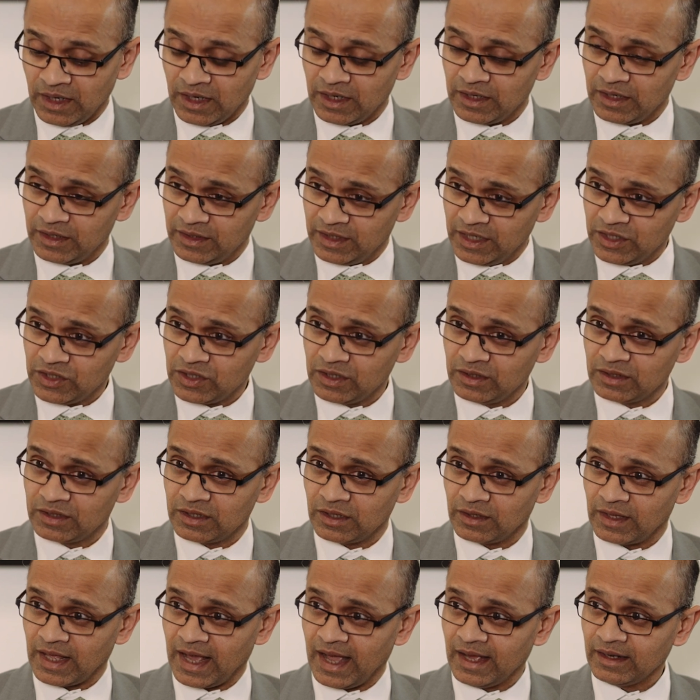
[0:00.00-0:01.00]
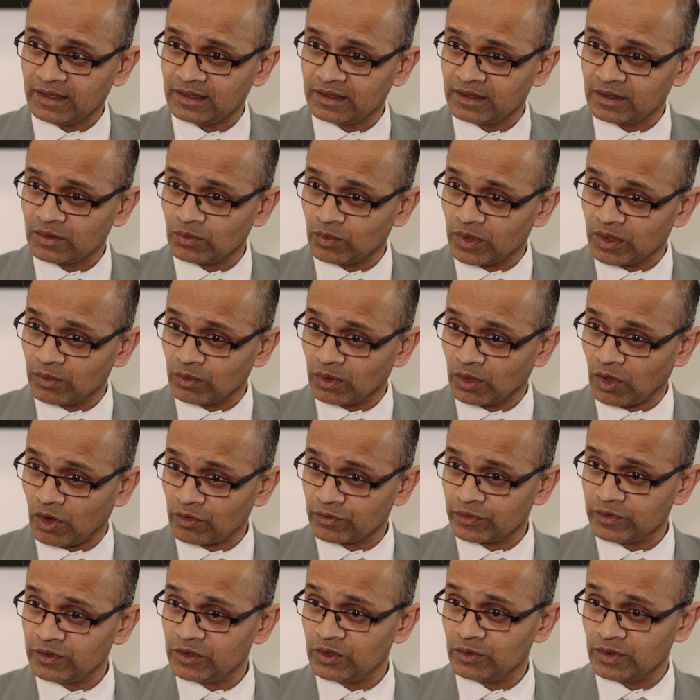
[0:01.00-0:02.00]
In addition to that, we will
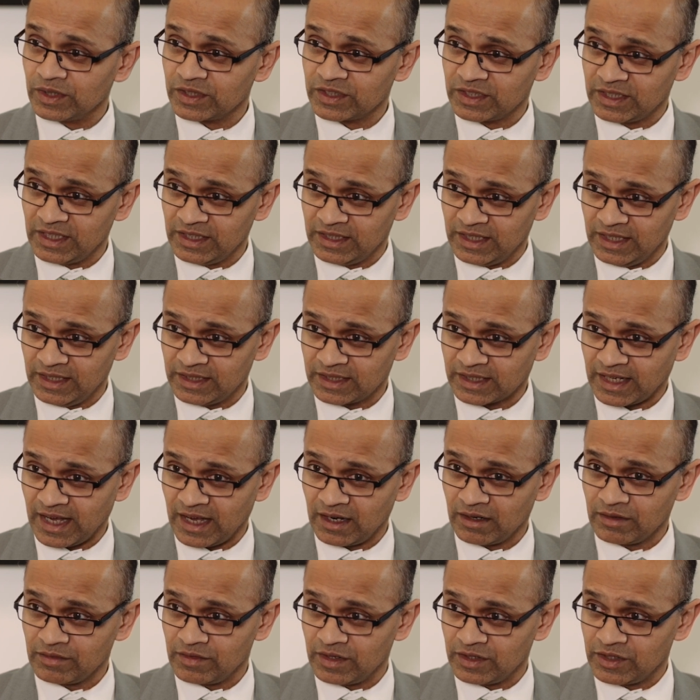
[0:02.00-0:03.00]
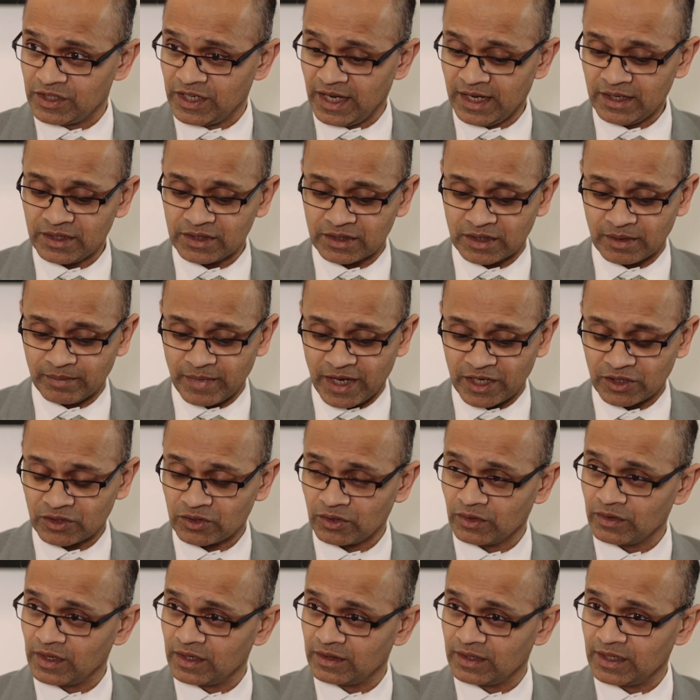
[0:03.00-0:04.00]
often do a CT scan of the chest to make
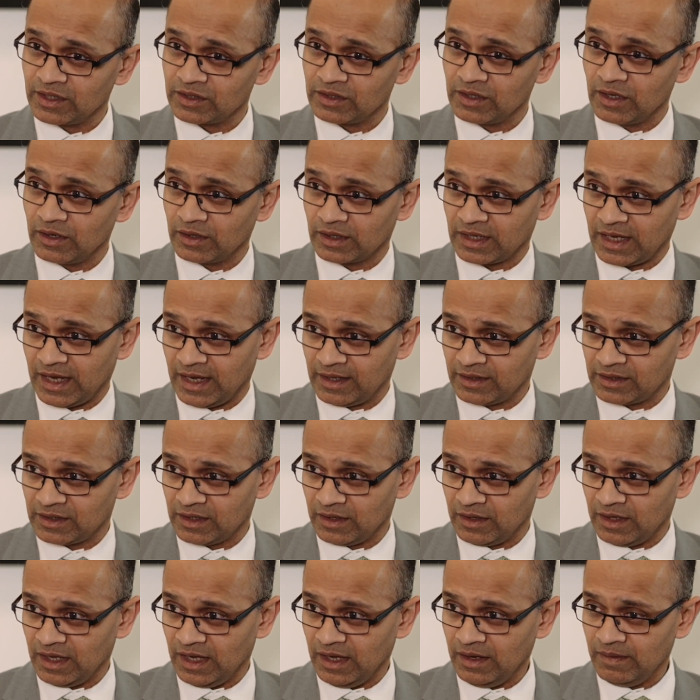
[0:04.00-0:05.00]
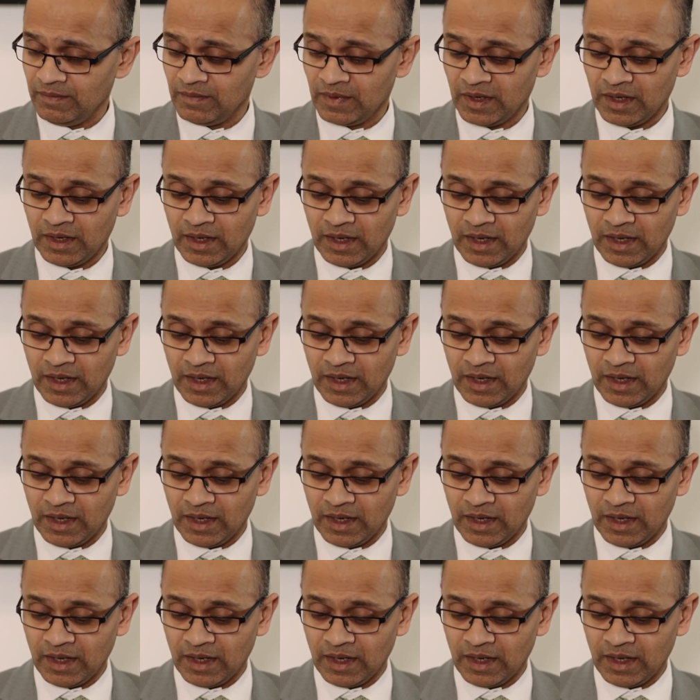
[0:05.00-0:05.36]
sure that there's no cancer there.